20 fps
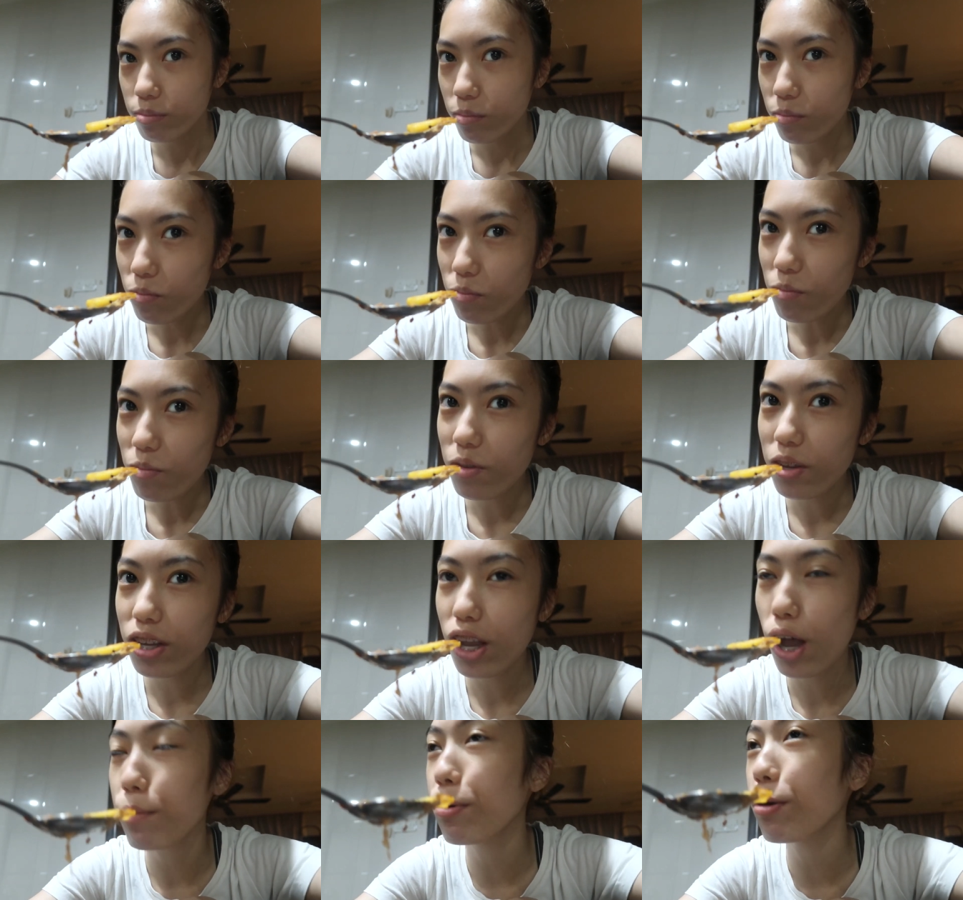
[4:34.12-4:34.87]
Mom,
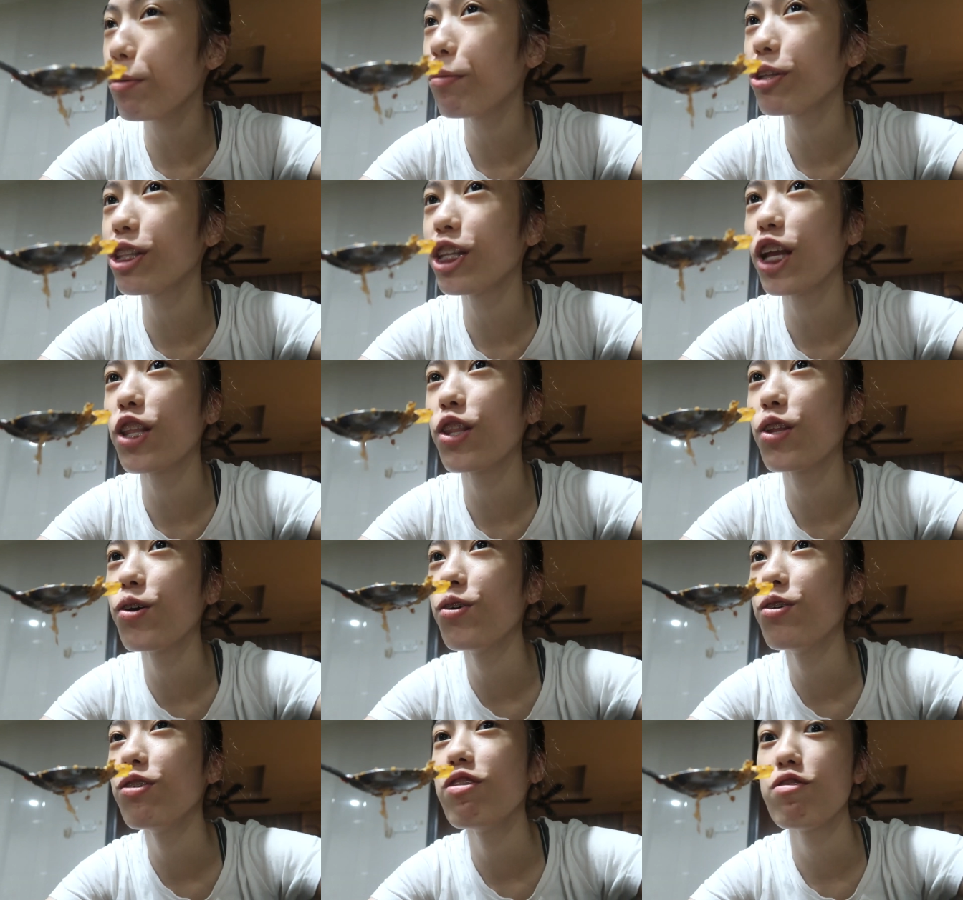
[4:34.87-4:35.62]
humble
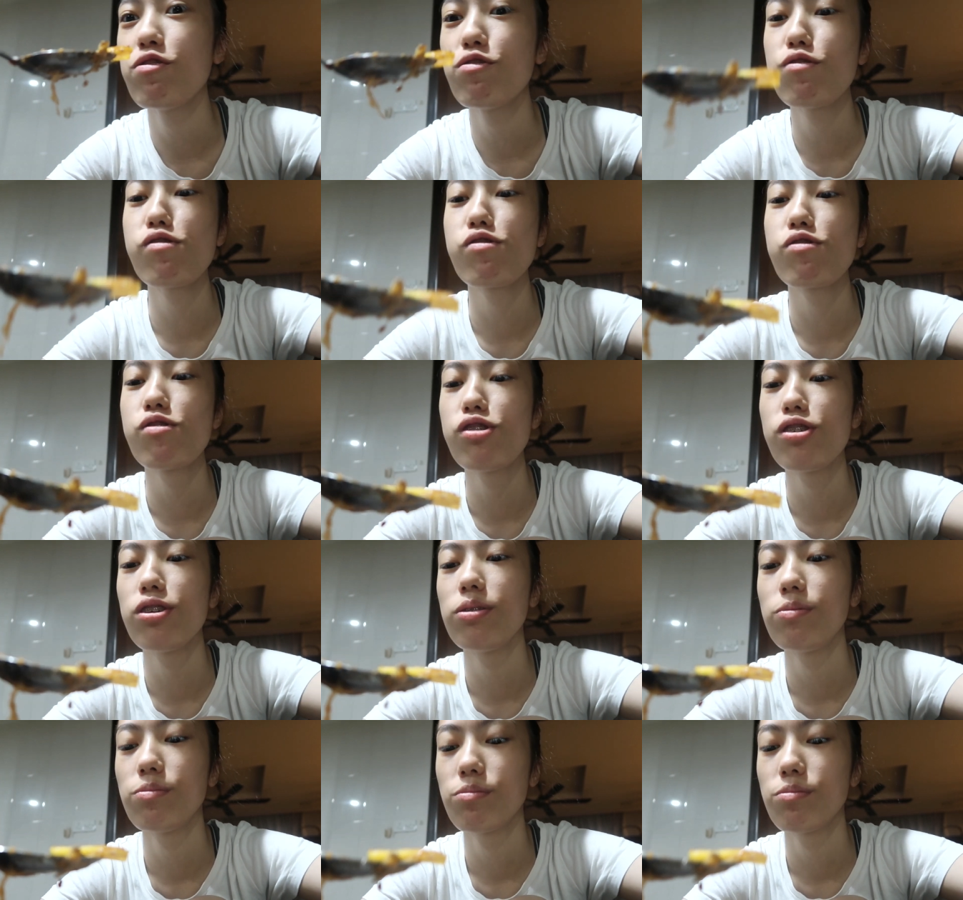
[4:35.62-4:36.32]
potato. It's so good.